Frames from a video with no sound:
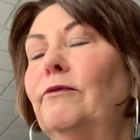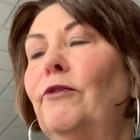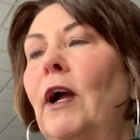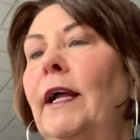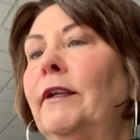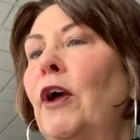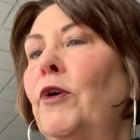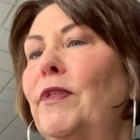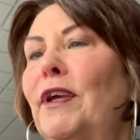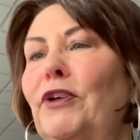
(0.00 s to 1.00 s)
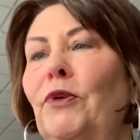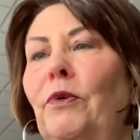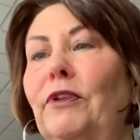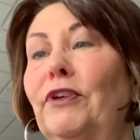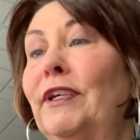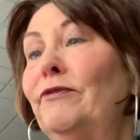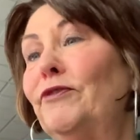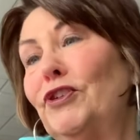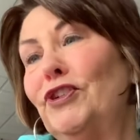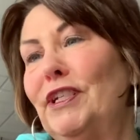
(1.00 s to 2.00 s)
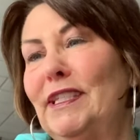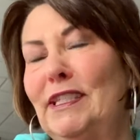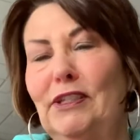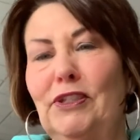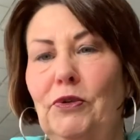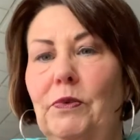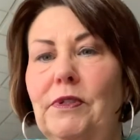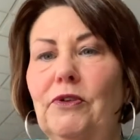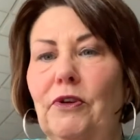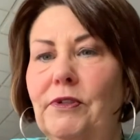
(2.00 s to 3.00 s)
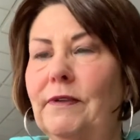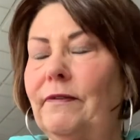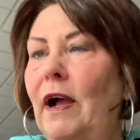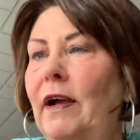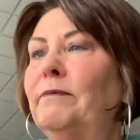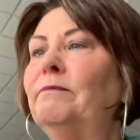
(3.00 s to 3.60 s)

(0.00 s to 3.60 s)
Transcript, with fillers: For I know you are looking for Jesus who was crucified.